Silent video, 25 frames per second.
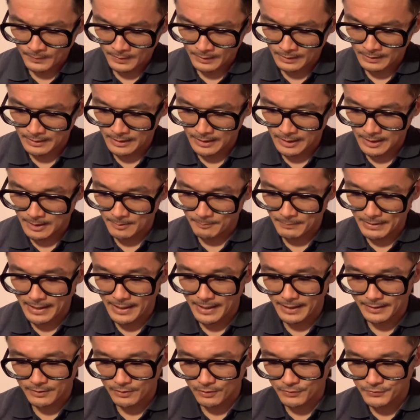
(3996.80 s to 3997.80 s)

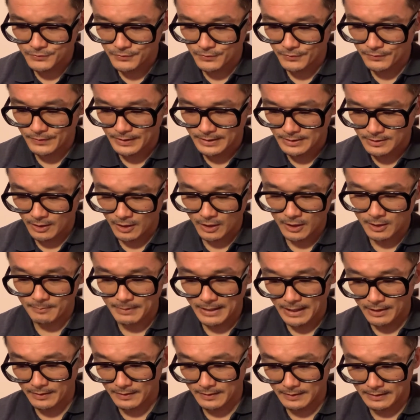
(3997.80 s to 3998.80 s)
And also they talk
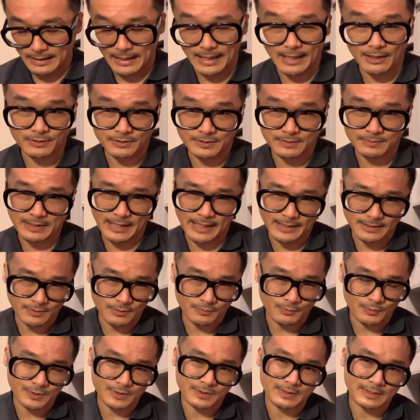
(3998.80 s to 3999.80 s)
about it as
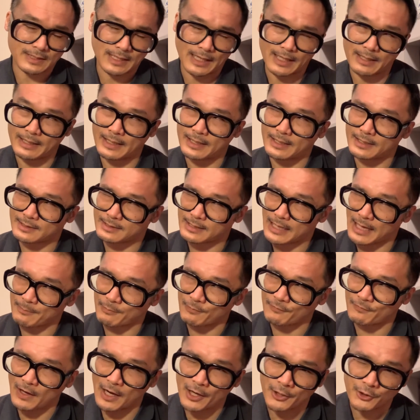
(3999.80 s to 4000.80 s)
it was a type
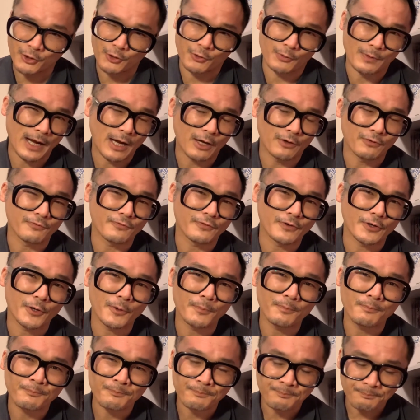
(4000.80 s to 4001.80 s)
of underground
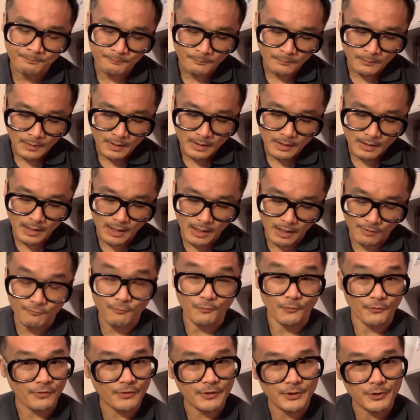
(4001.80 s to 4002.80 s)
film
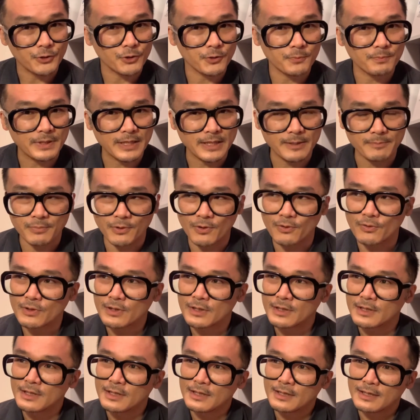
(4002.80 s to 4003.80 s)
for theater people,
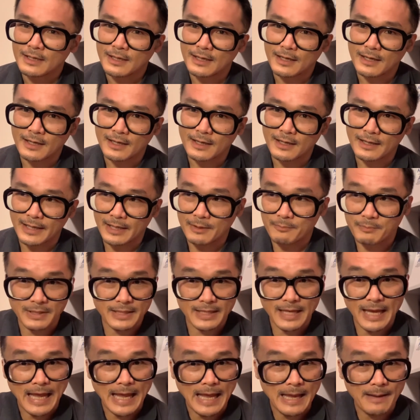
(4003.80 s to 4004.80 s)

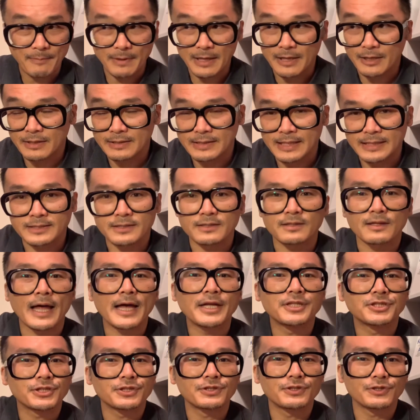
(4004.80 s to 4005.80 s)
and its
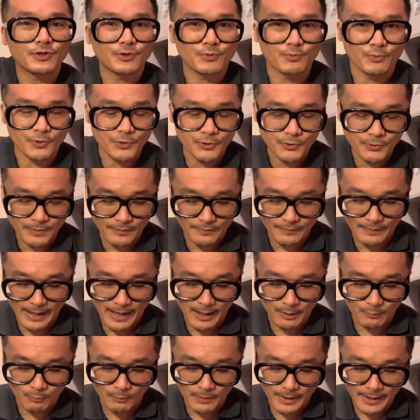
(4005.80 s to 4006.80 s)
legend grew in
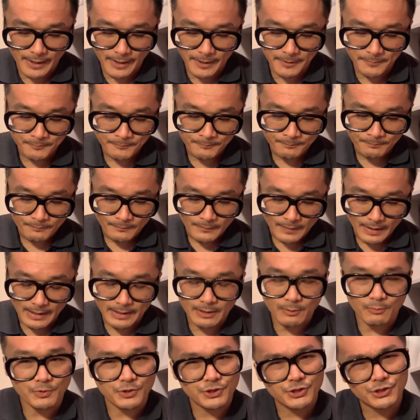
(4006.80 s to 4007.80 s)
that way, and
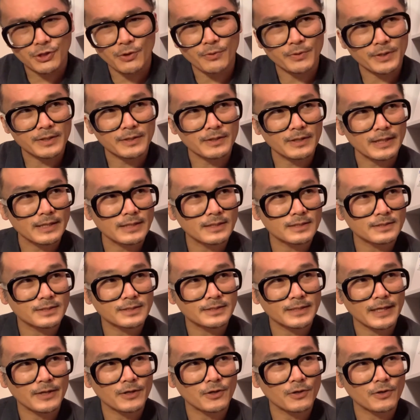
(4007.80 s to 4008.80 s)
it was shown at Lincoln
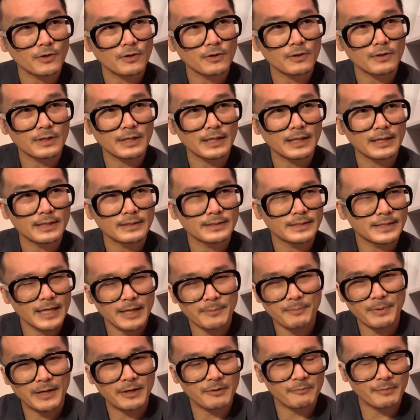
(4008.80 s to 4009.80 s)
Center, and D.A.
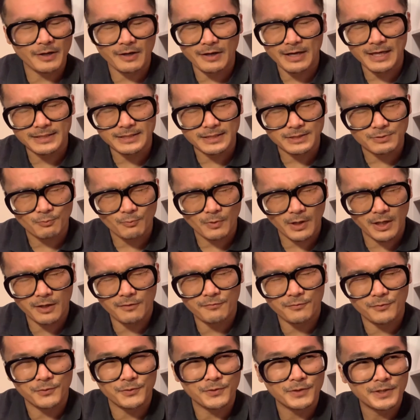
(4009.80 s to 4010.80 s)
Pennebaker has this
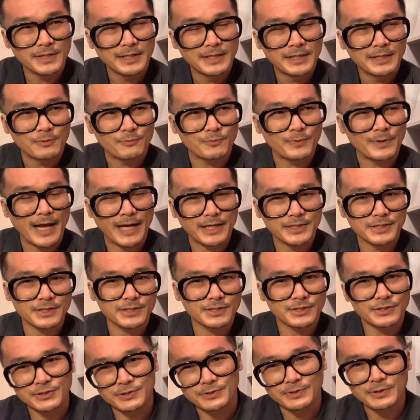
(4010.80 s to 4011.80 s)
wonderful reaction
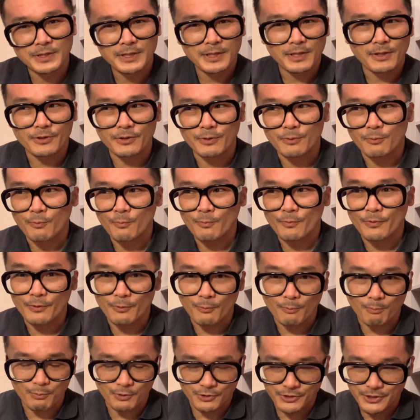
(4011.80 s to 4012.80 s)
to the
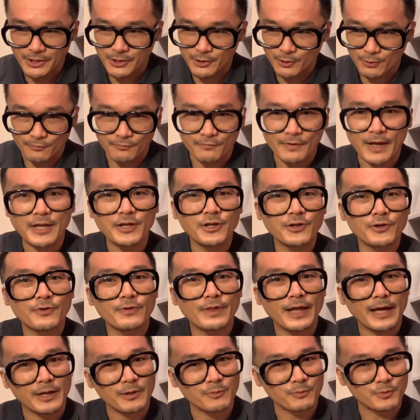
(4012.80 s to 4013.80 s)
particular venue
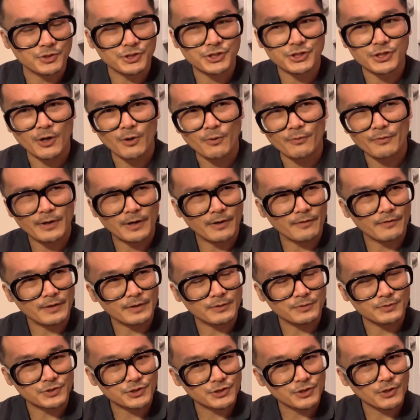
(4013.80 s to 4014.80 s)
that it was shown there. I think
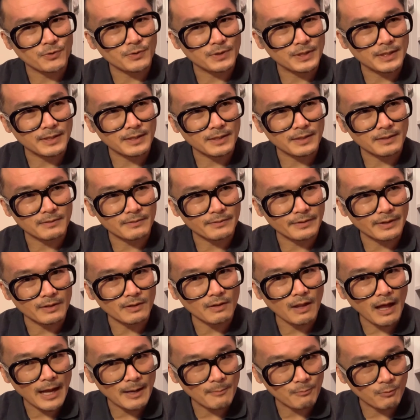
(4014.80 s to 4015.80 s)
it was shown in the
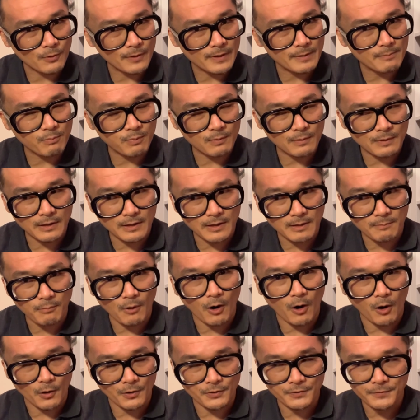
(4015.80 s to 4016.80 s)
library
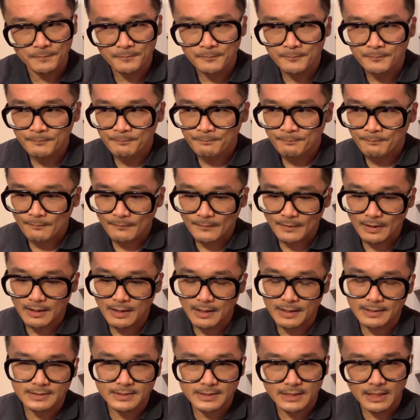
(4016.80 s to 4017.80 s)
part
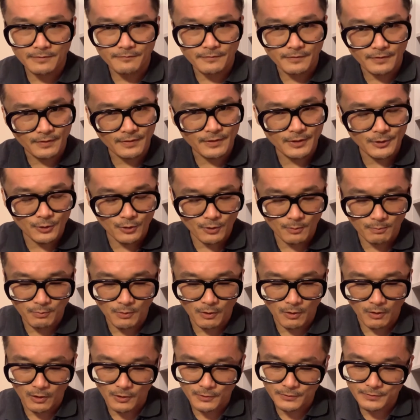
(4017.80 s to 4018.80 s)
instead of the theater
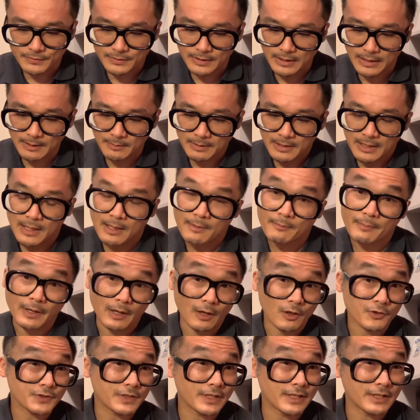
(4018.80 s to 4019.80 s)
part. But
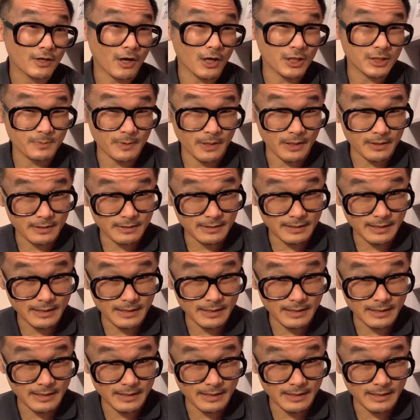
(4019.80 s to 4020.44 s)
also he talks about